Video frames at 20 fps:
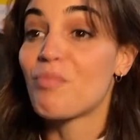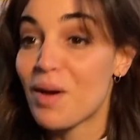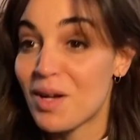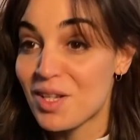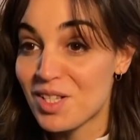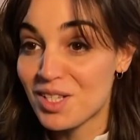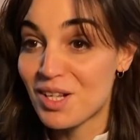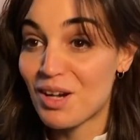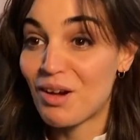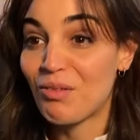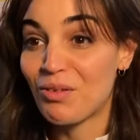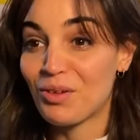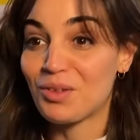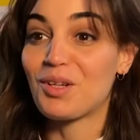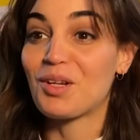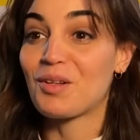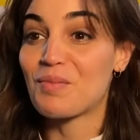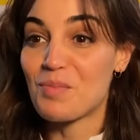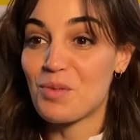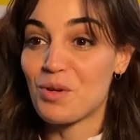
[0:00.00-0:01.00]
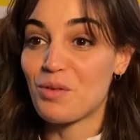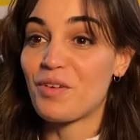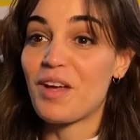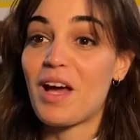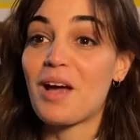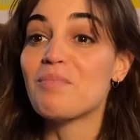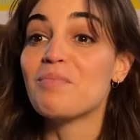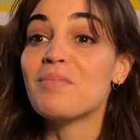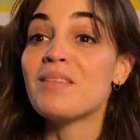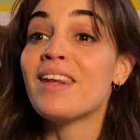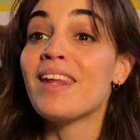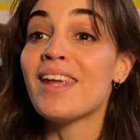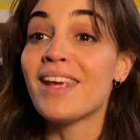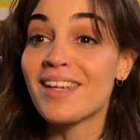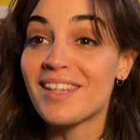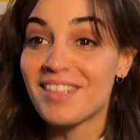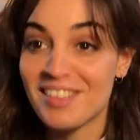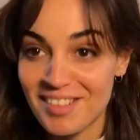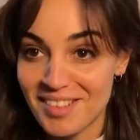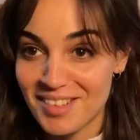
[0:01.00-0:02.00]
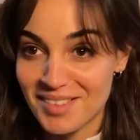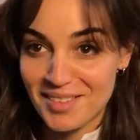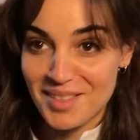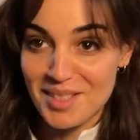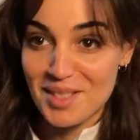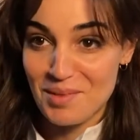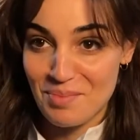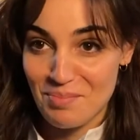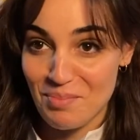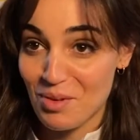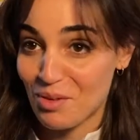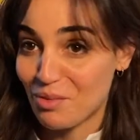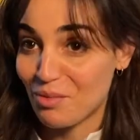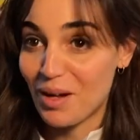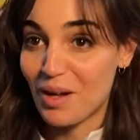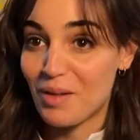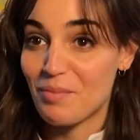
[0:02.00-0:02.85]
myself for that movie. I'm naked in this movie.